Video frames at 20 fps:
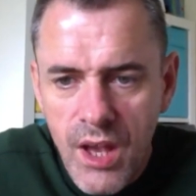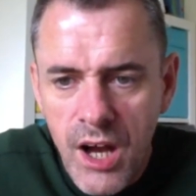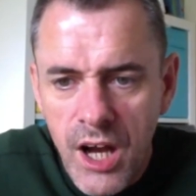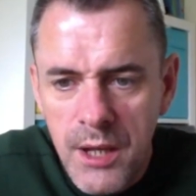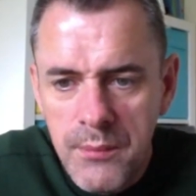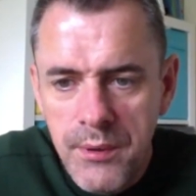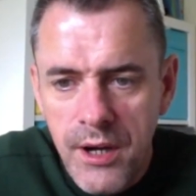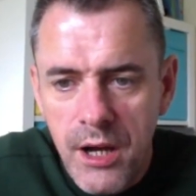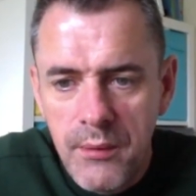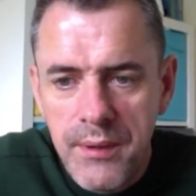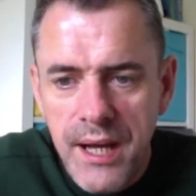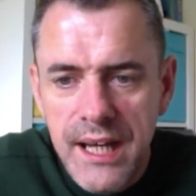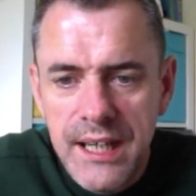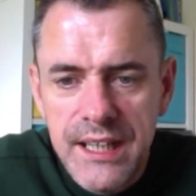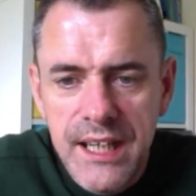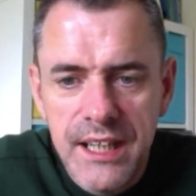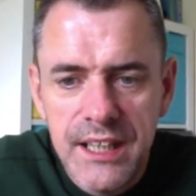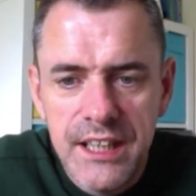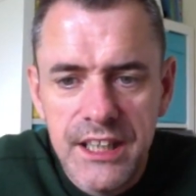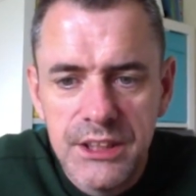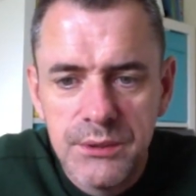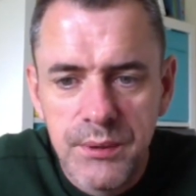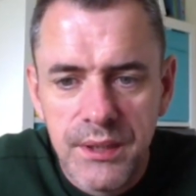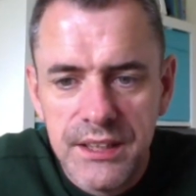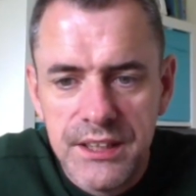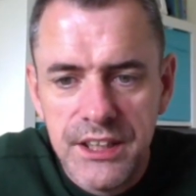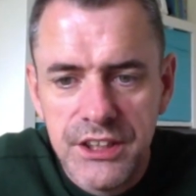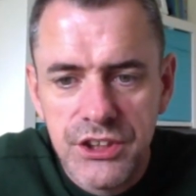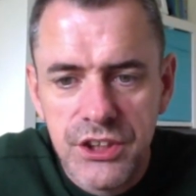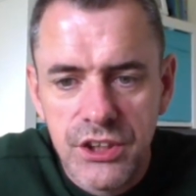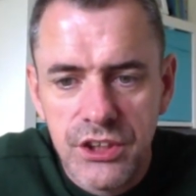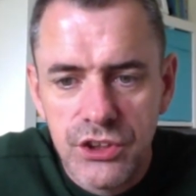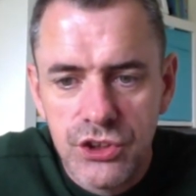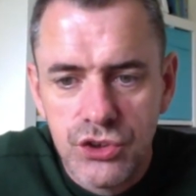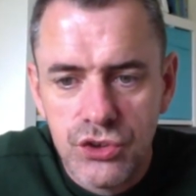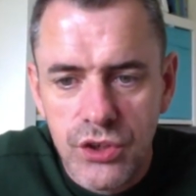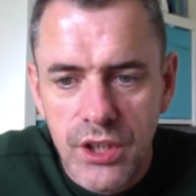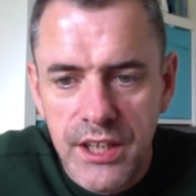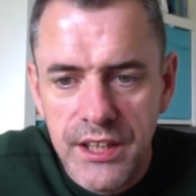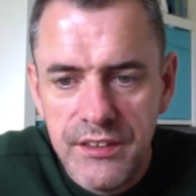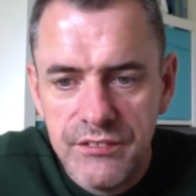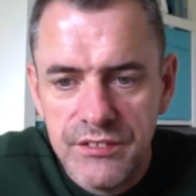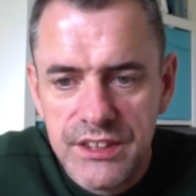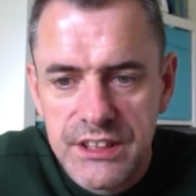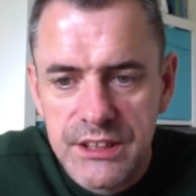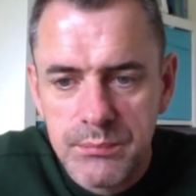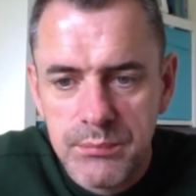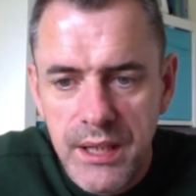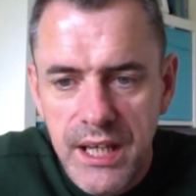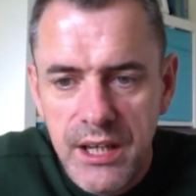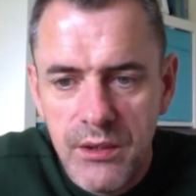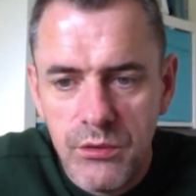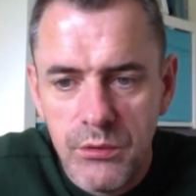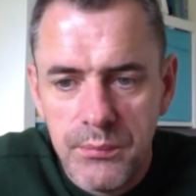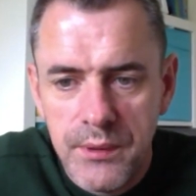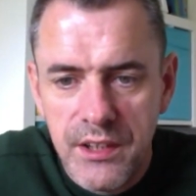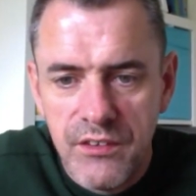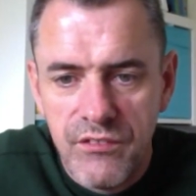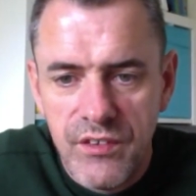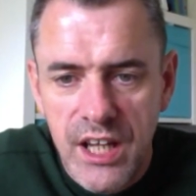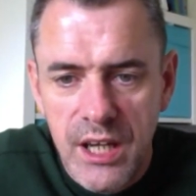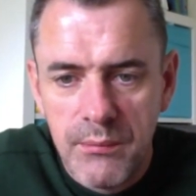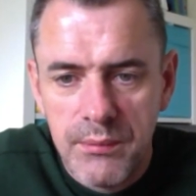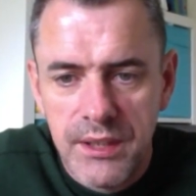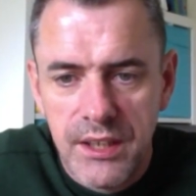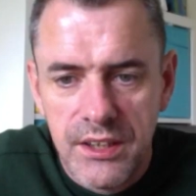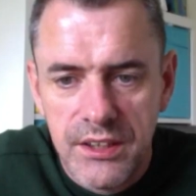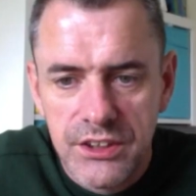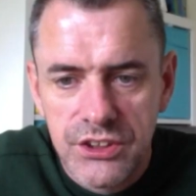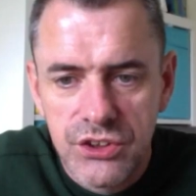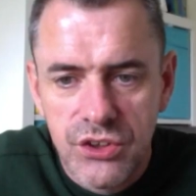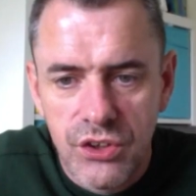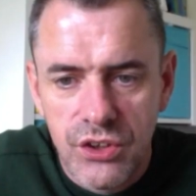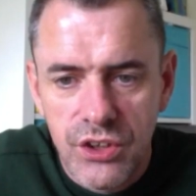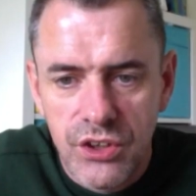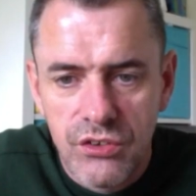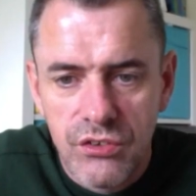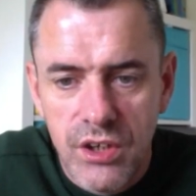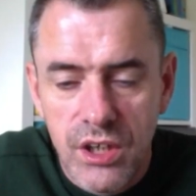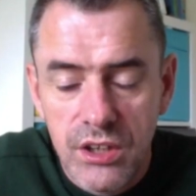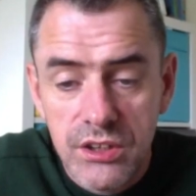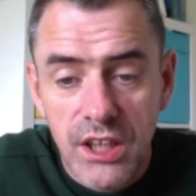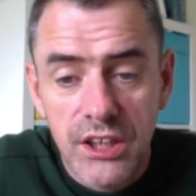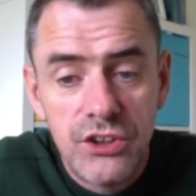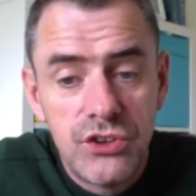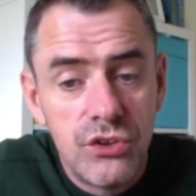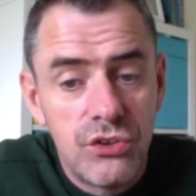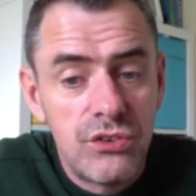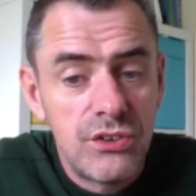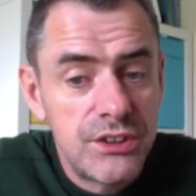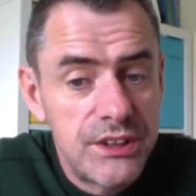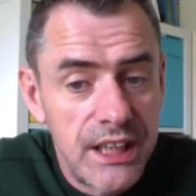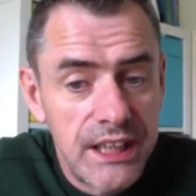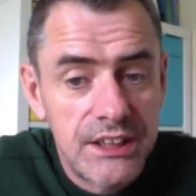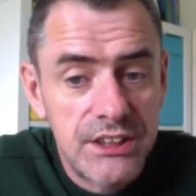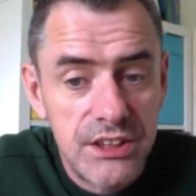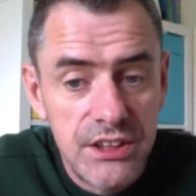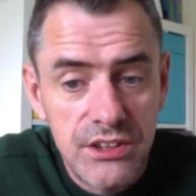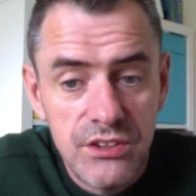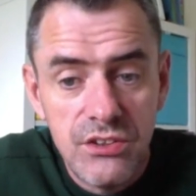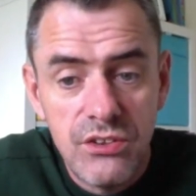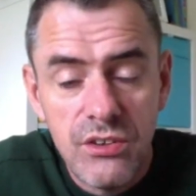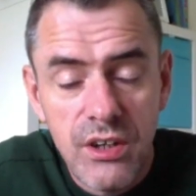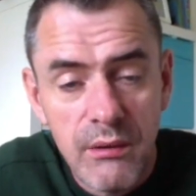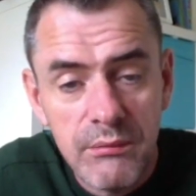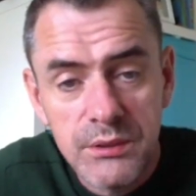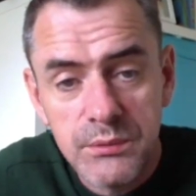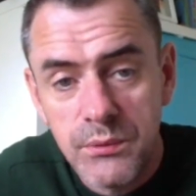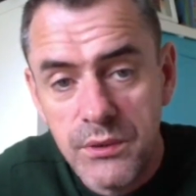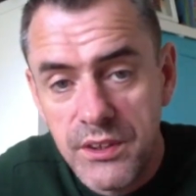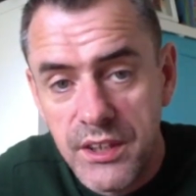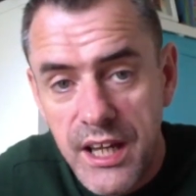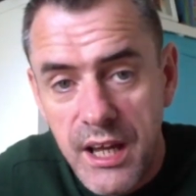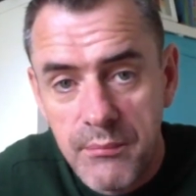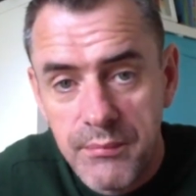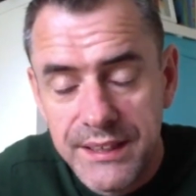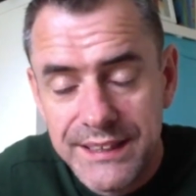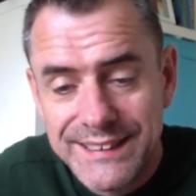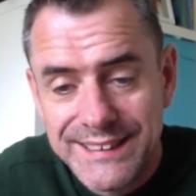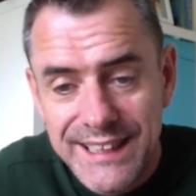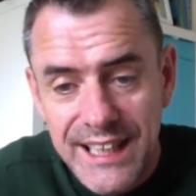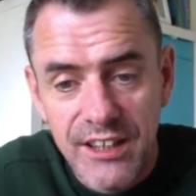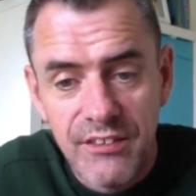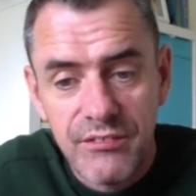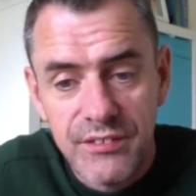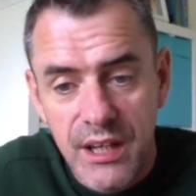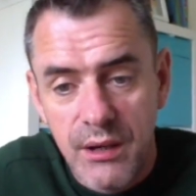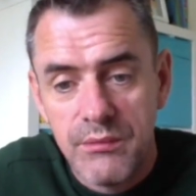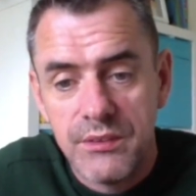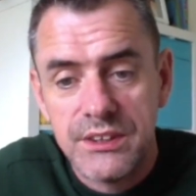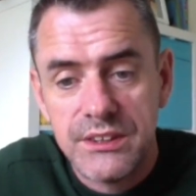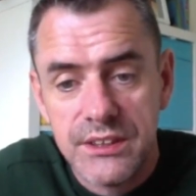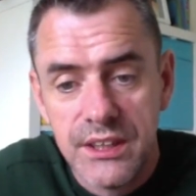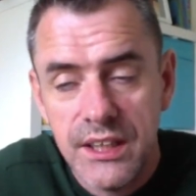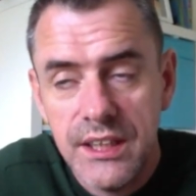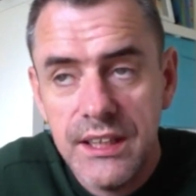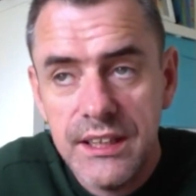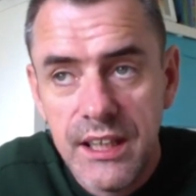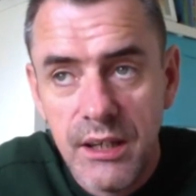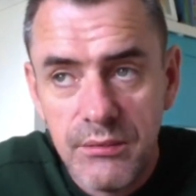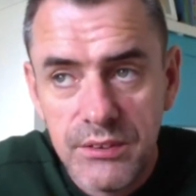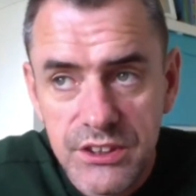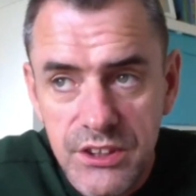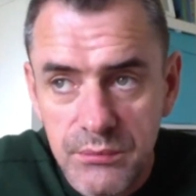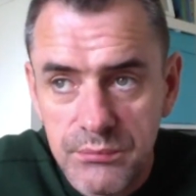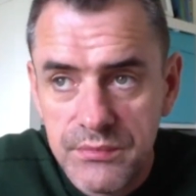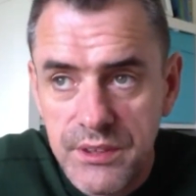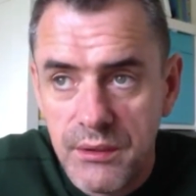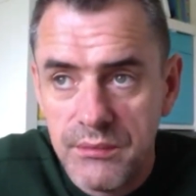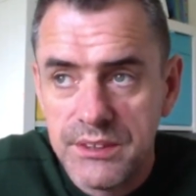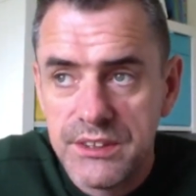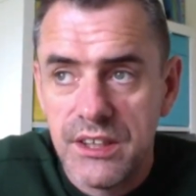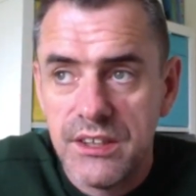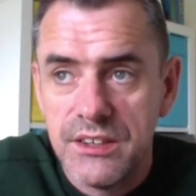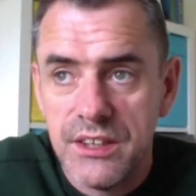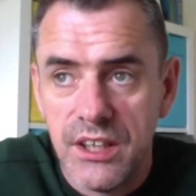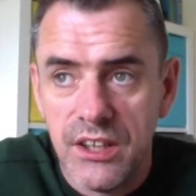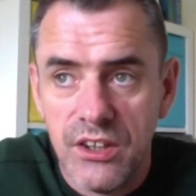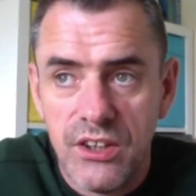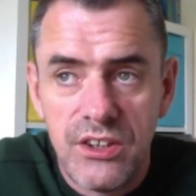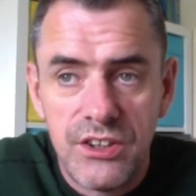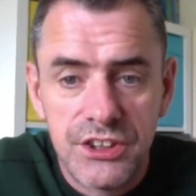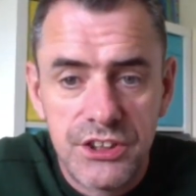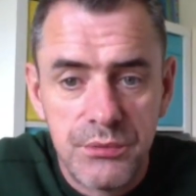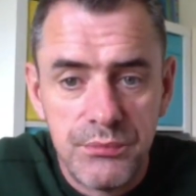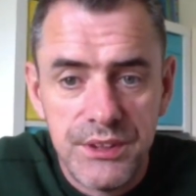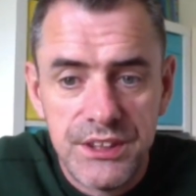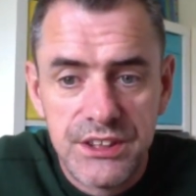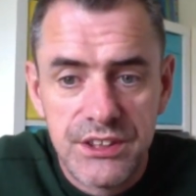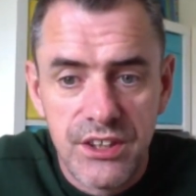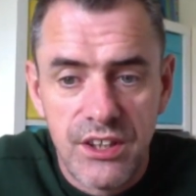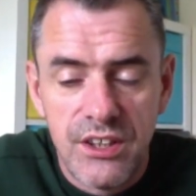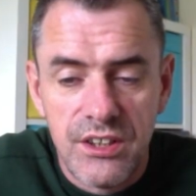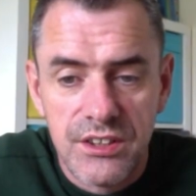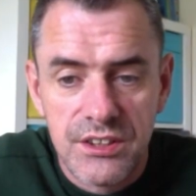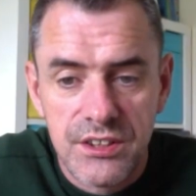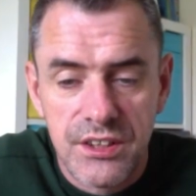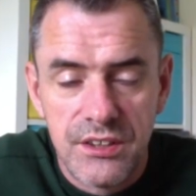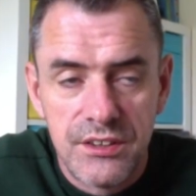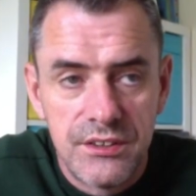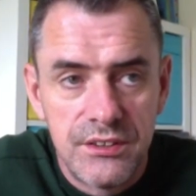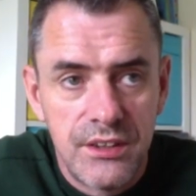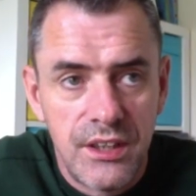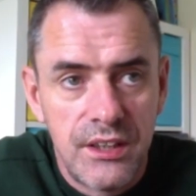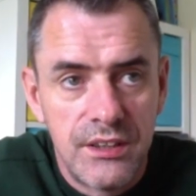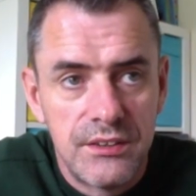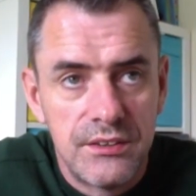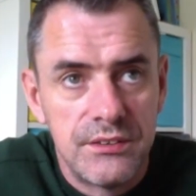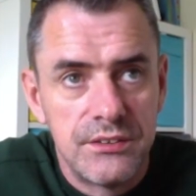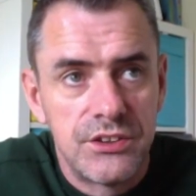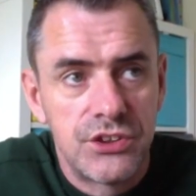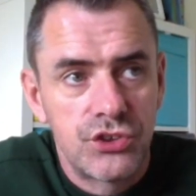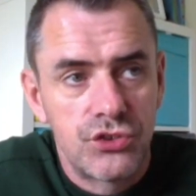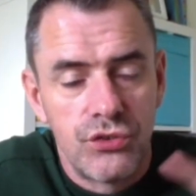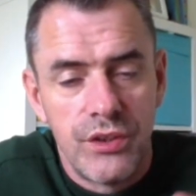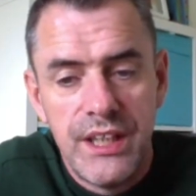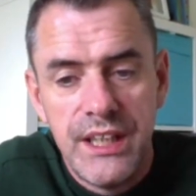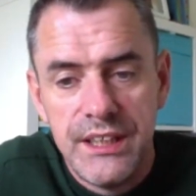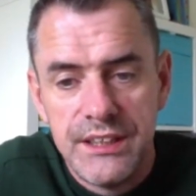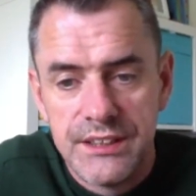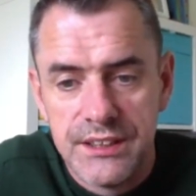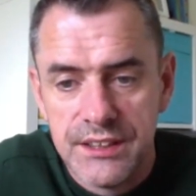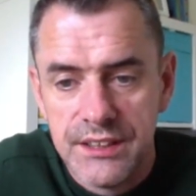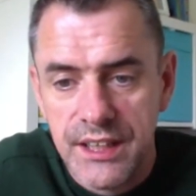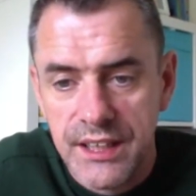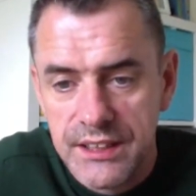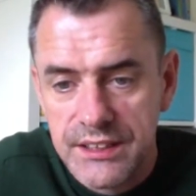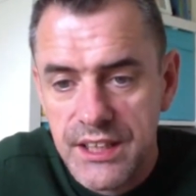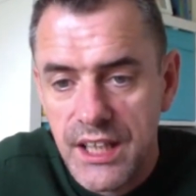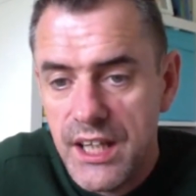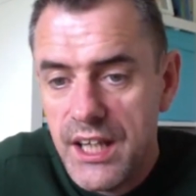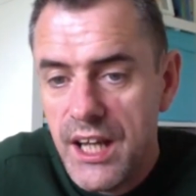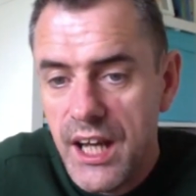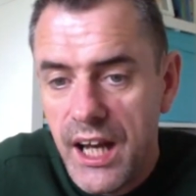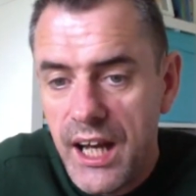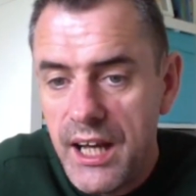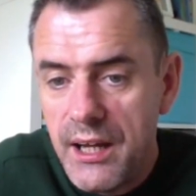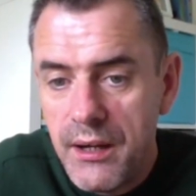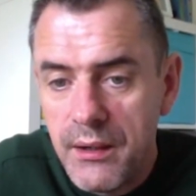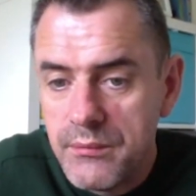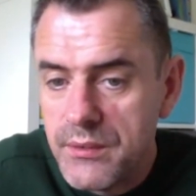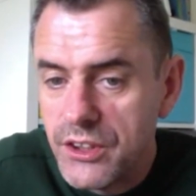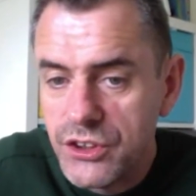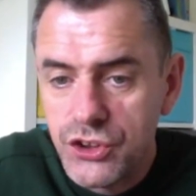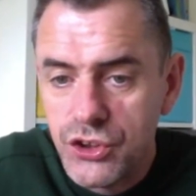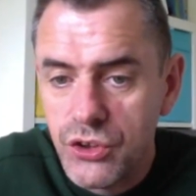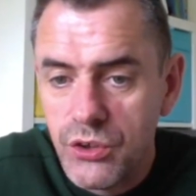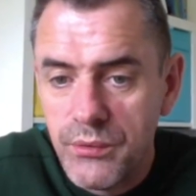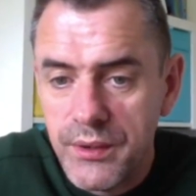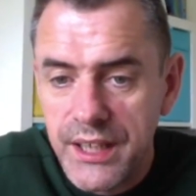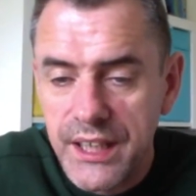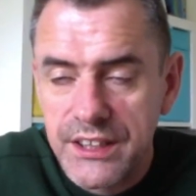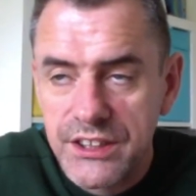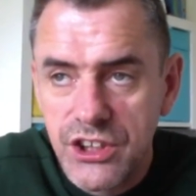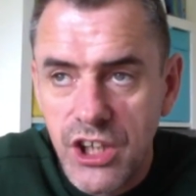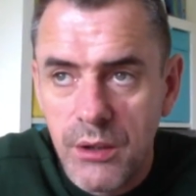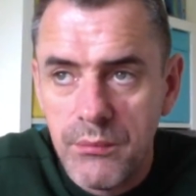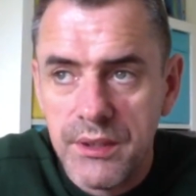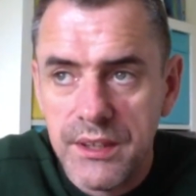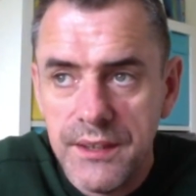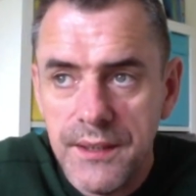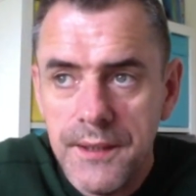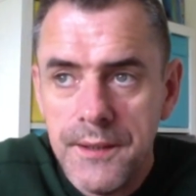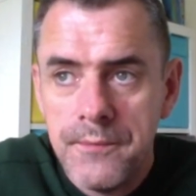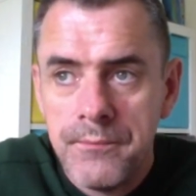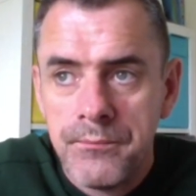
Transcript: Hi, Bob. Any ideas when digital drives display will be available on the Skoda Karoq? I don't actually know. I was wondering that myself. That was something that was on the launch, and we saw it on screens and things. I'm not sure when that's coming.